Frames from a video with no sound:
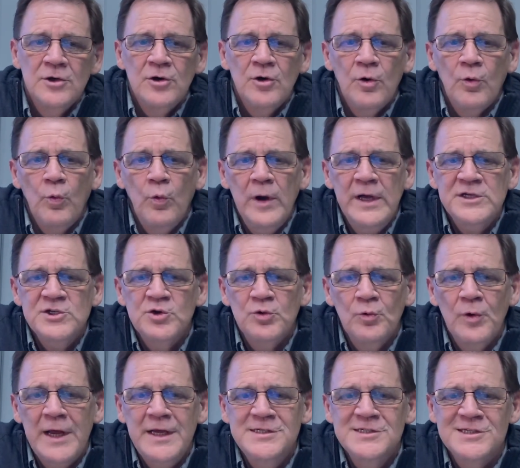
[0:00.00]
which
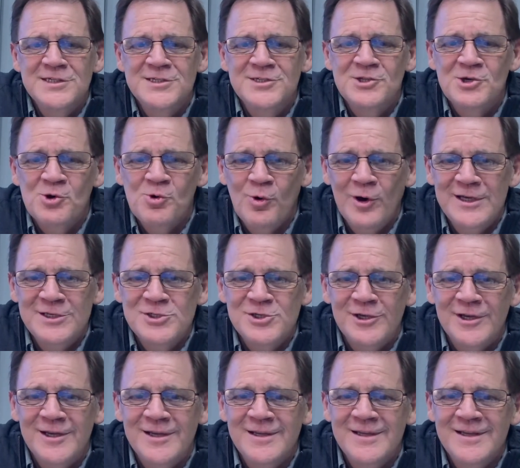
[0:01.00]
raises the
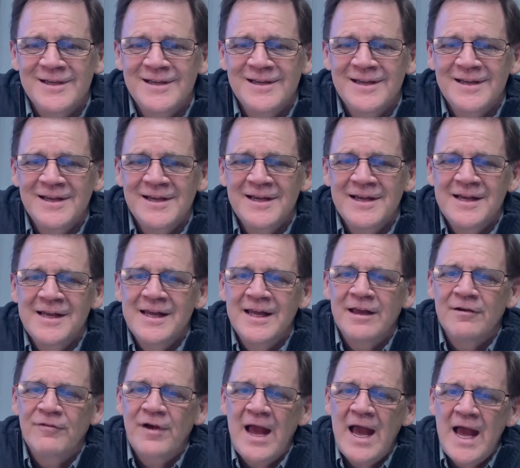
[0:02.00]
question,
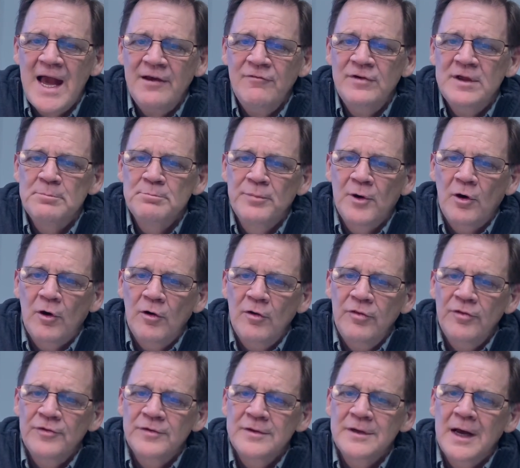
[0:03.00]
if having
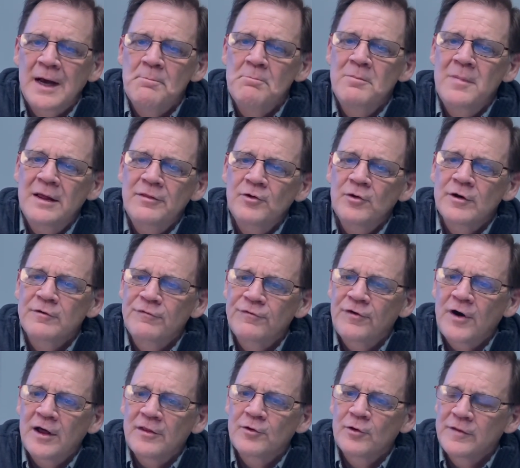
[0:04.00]
both a mother and
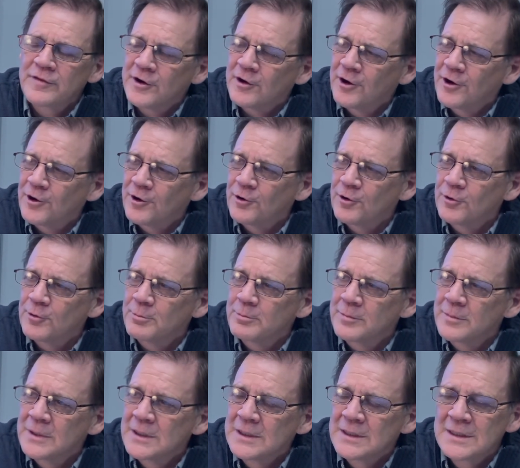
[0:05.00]
father in the home
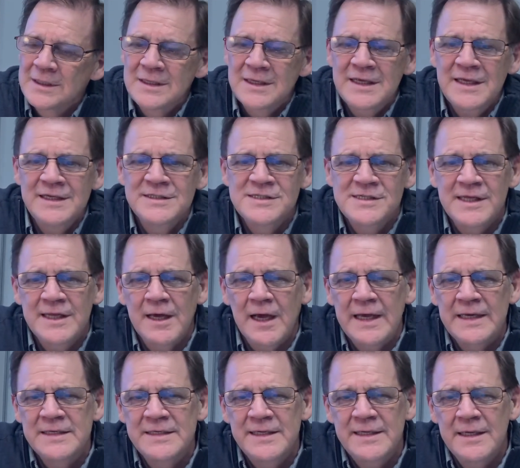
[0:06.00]
is the
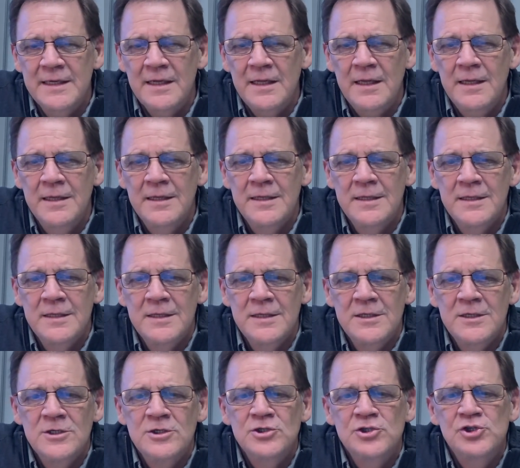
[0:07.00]
ideal,
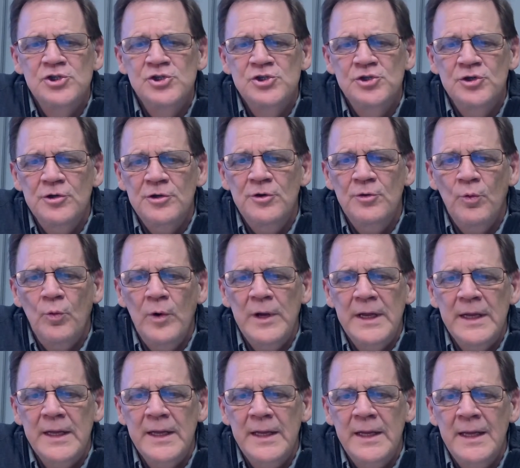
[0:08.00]
shouldn't
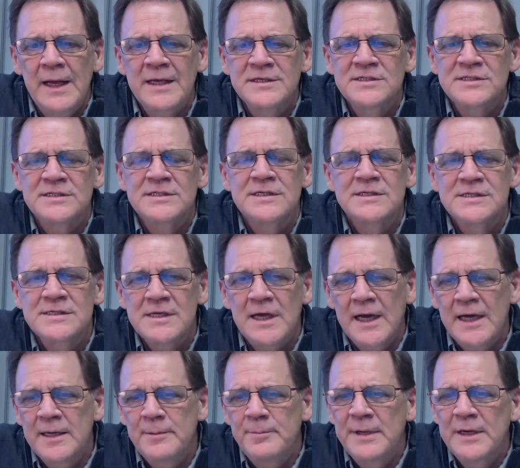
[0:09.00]
we as a
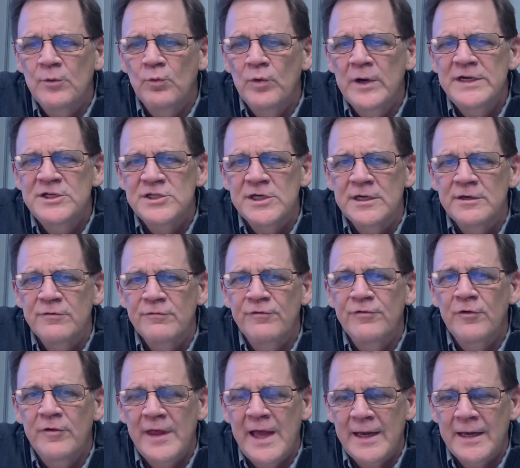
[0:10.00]
society be reaching
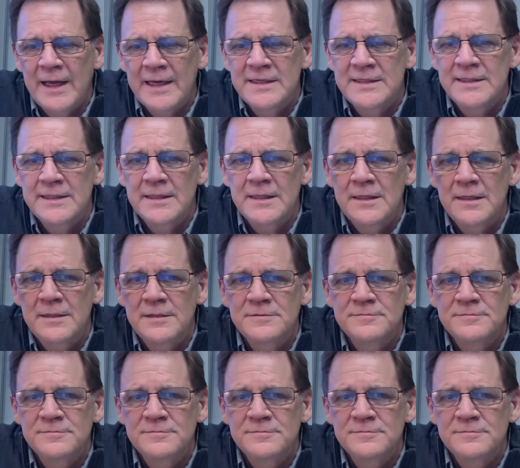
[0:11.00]
for that ideal?